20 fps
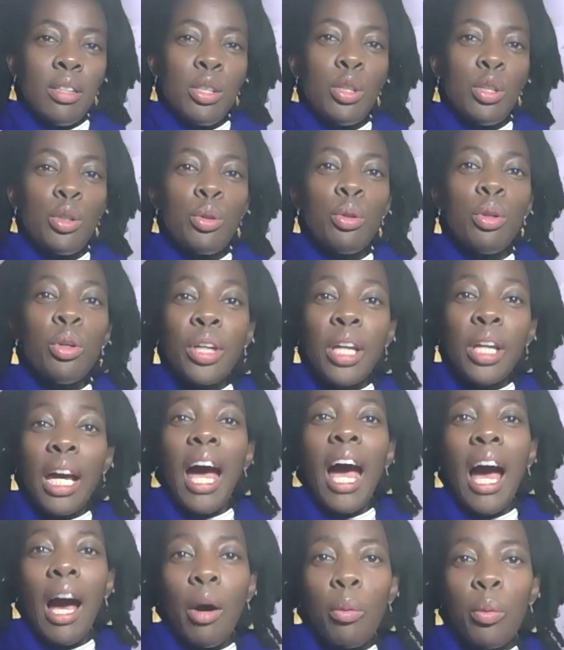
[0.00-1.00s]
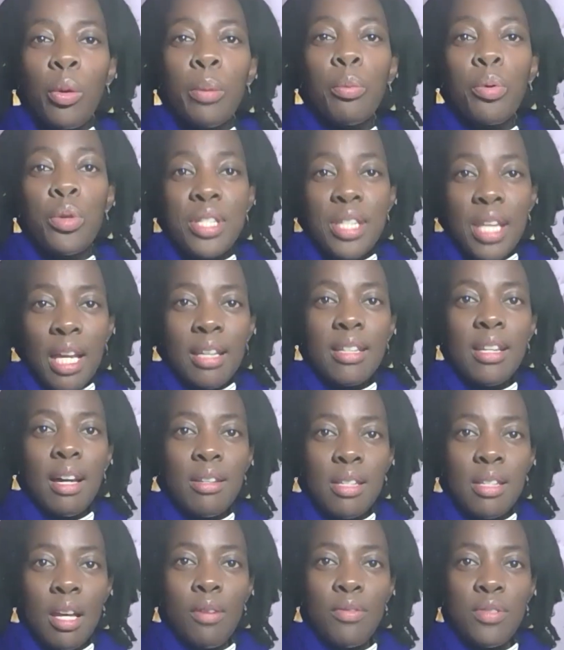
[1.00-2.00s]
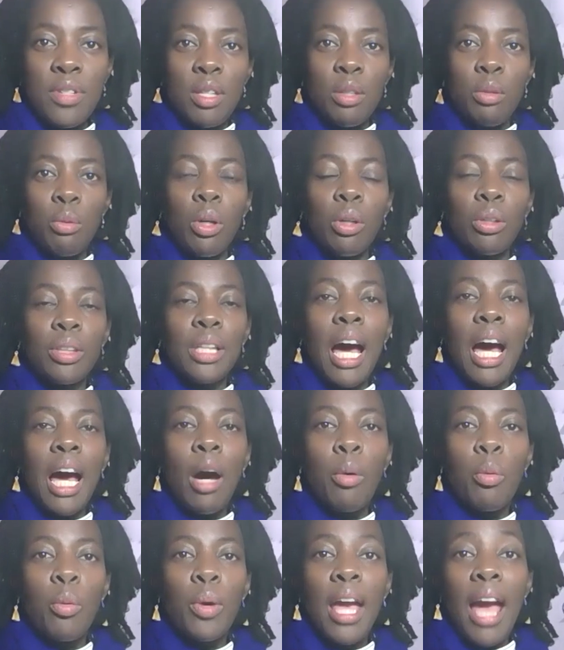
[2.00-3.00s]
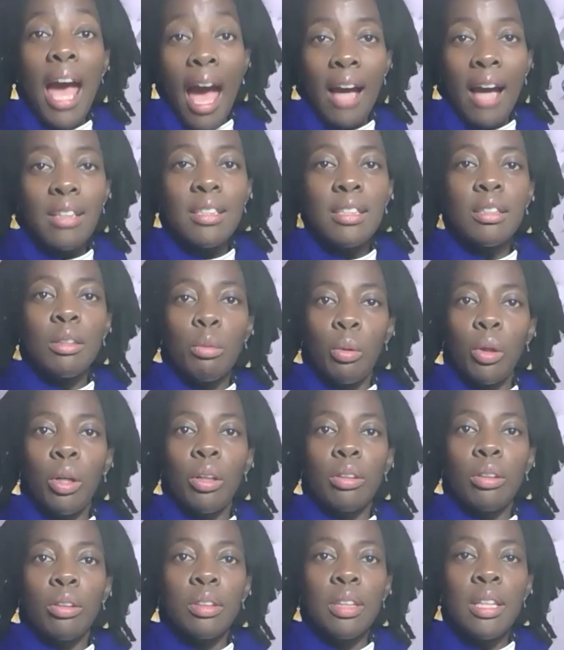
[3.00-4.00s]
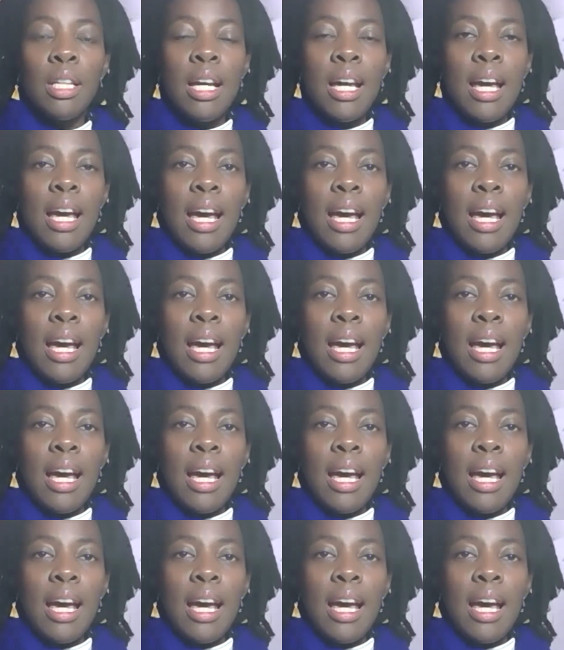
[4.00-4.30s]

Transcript: to look at how we present ourselves in the world, how we act in the world.